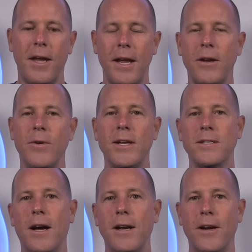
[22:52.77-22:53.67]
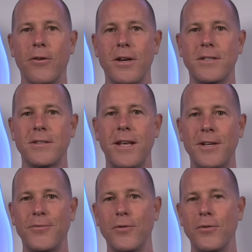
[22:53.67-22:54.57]
Anyways, I digress.
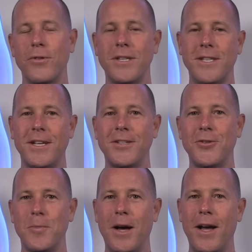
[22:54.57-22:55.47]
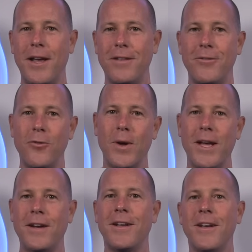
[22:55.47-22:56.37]
Thanks for listening to my little
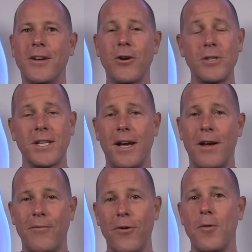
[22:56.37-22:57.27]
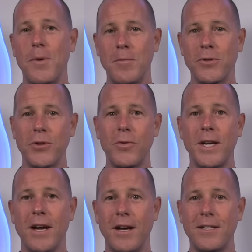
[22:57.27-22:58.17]
rant. Go sign up for our members
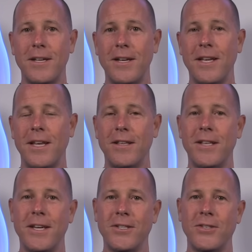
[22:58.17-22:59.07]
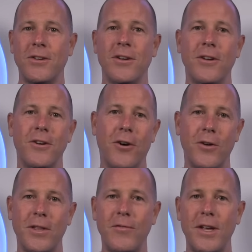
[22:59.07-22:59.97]
only content. Again, the links
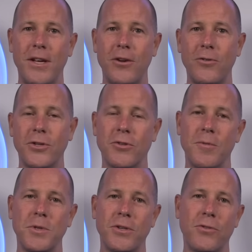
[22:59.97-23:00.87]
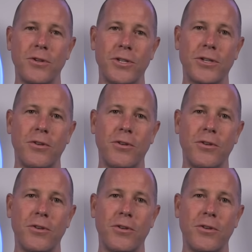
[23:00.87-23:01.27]
are in the video description or just